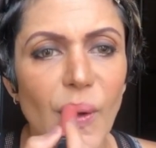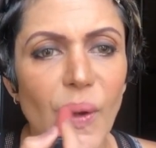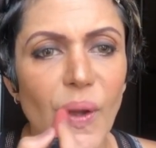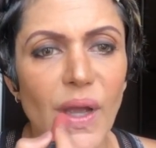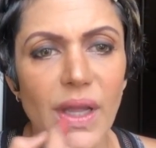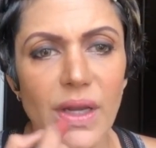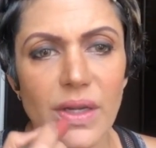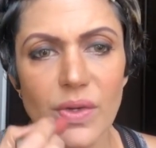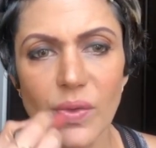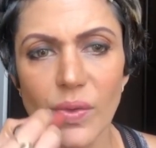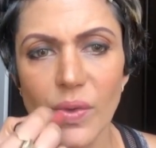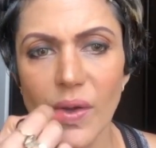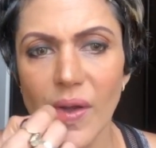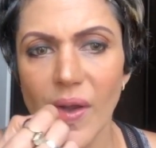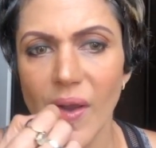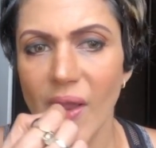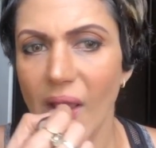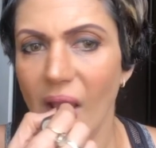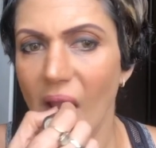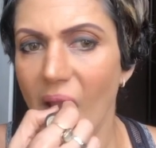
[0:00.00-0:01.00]
I don't
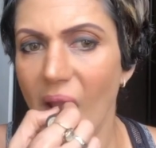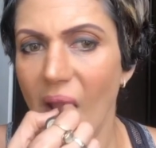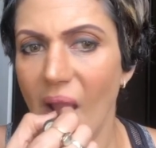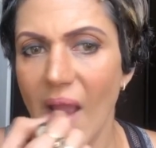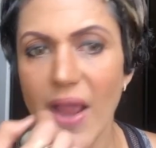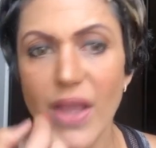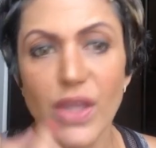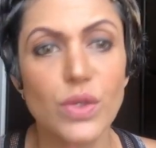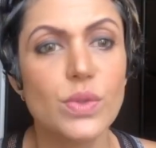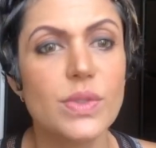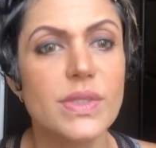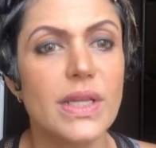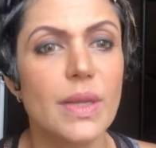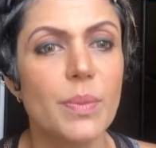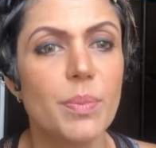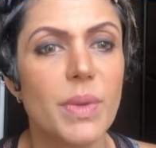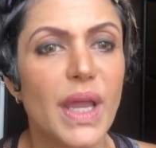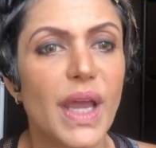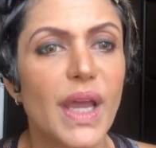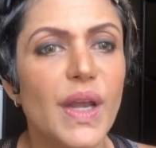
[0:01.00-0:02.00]
use a
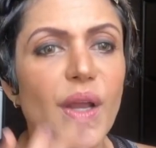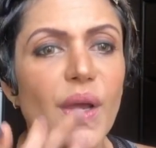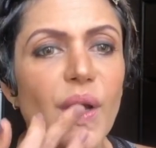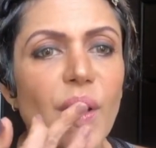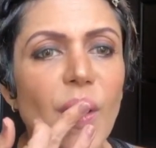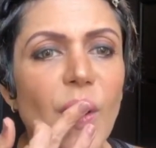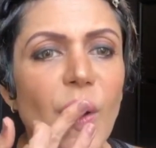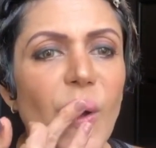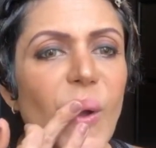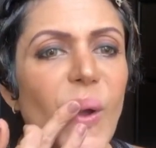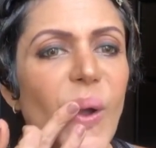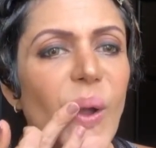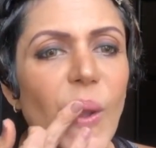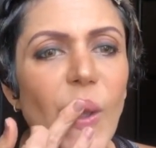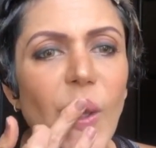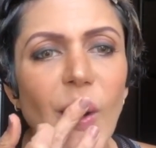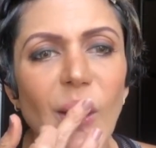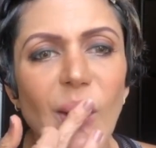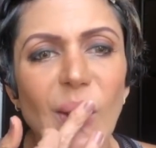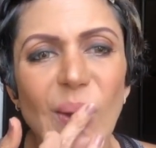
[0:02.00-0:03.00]
lip liner.
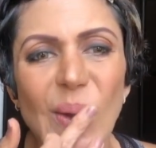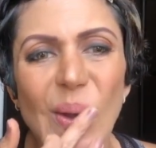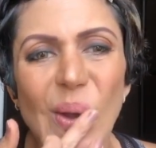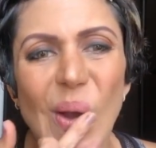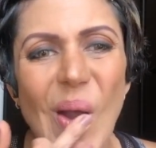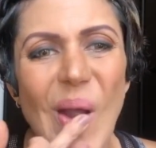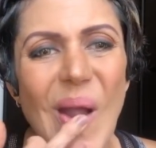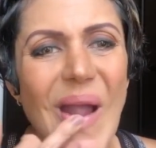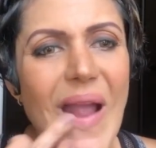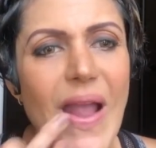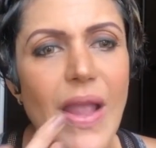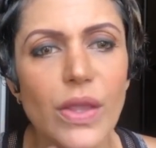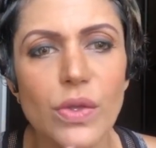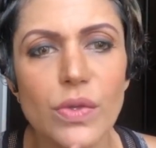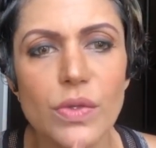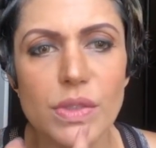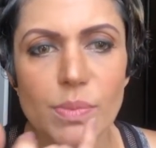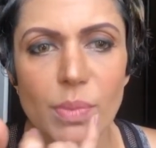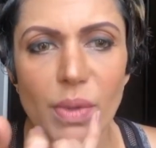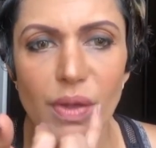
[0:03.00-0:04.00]
Again, I
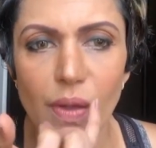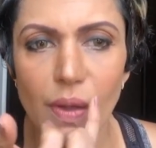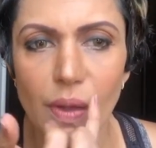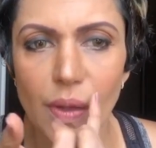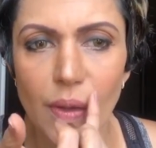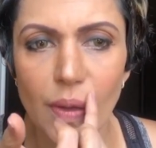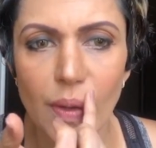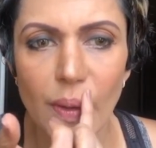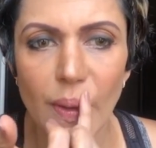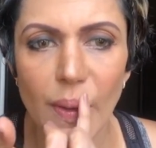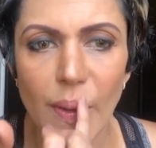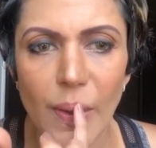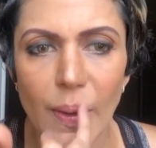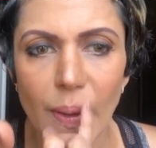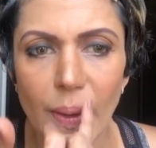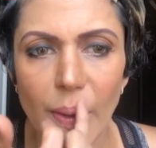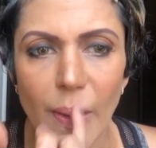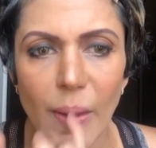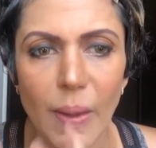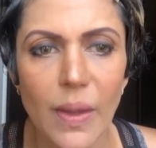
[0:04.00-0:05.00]
use my
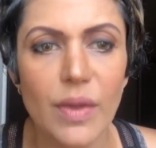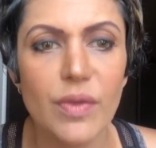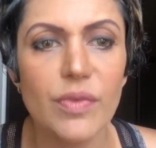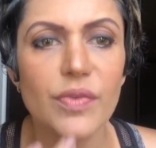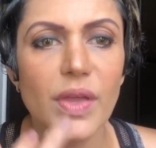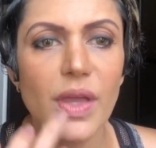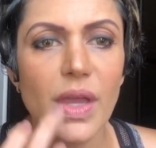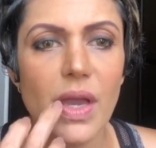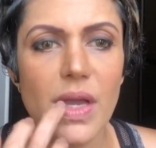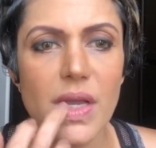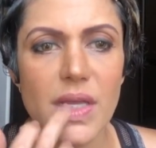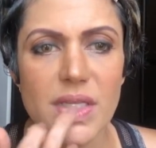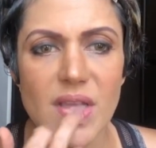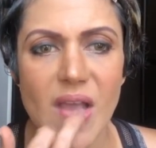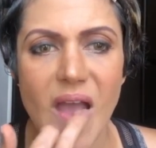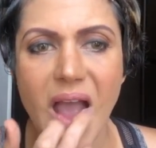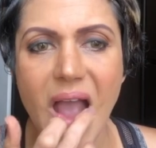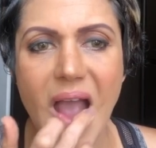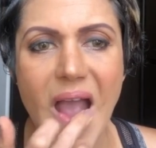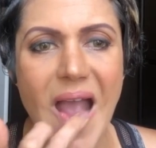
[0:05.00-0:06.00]
fingers
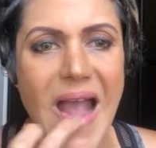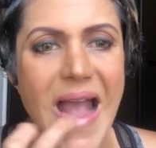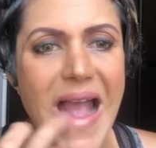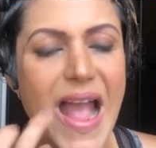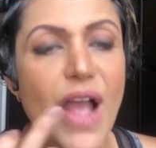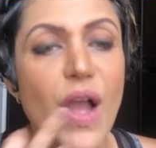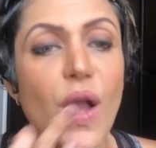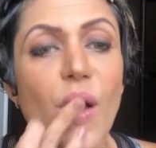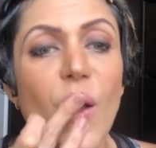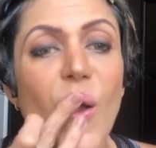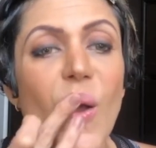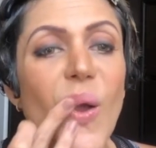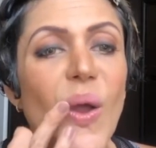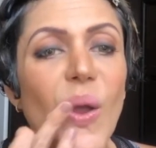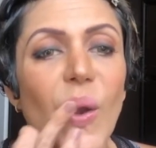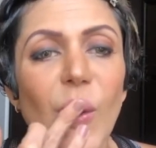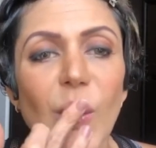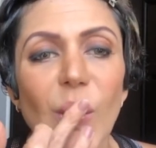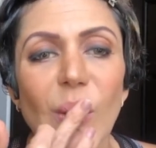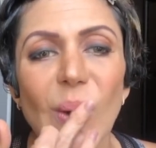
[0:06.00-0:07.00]

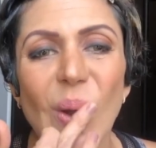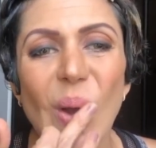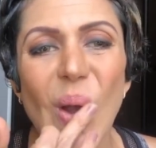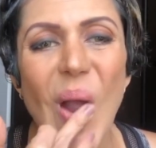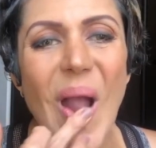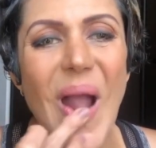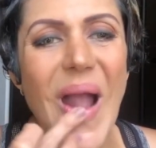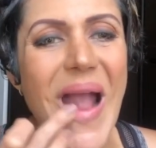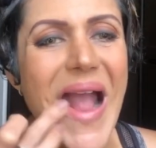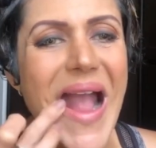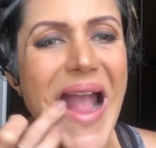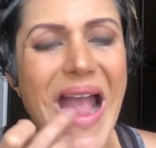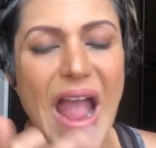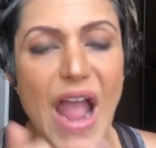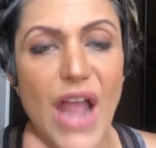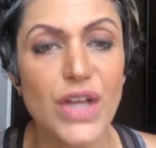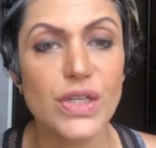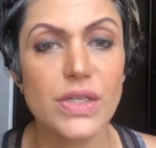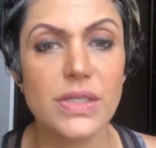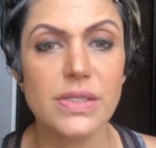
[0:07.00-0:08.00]
to
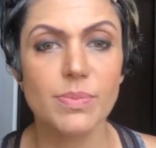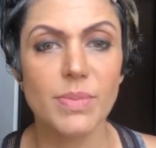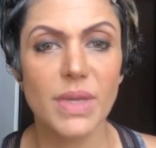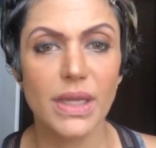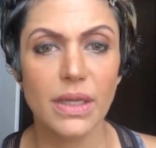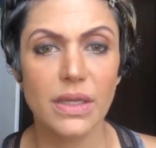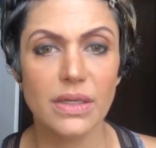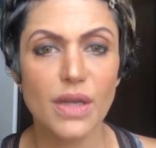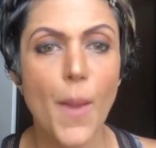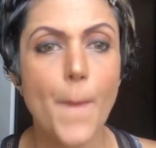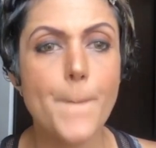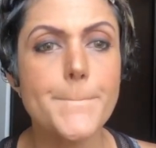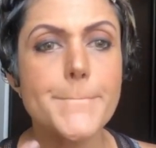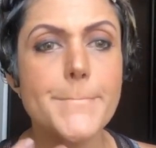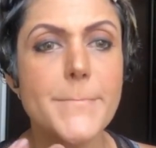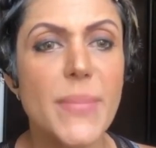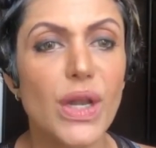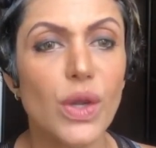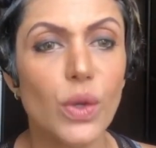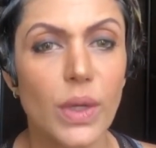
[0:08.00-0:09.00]
just make it
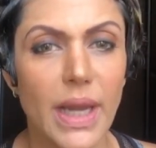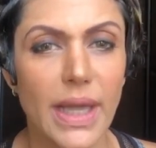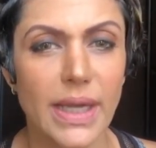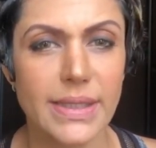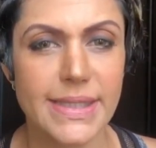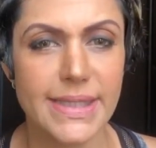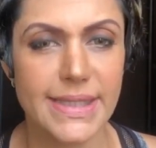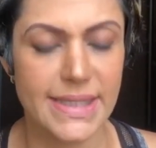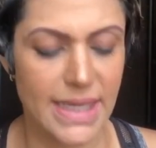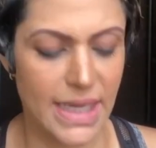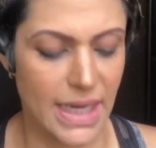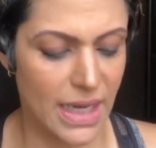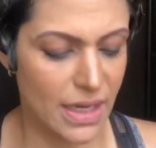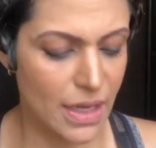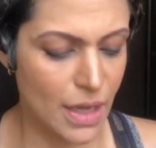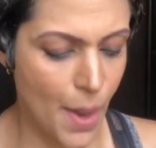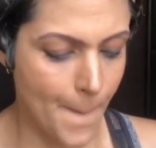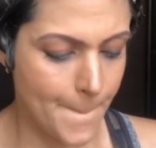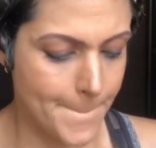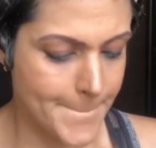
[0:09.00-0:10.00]
look like a
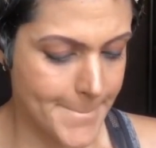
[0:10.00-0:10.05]
stain.